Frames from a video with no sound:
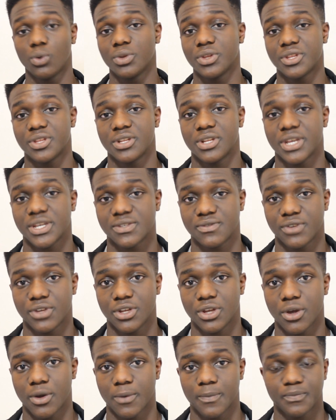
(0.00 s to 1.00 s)
all in the next
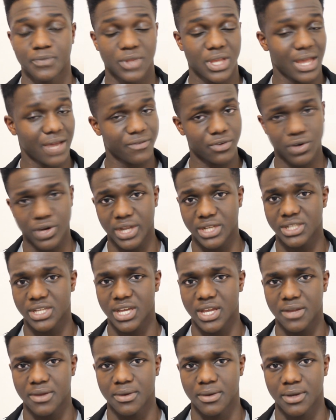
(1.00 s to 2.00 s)
video. Have a great
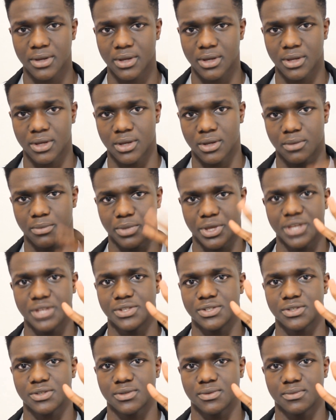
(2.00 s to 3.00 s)
day.
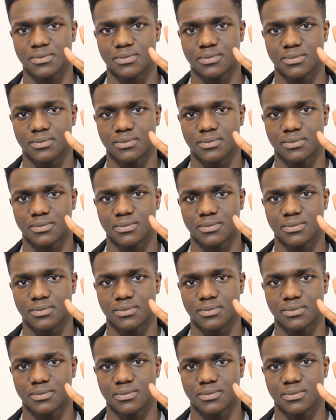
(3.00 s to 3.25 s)
Peace.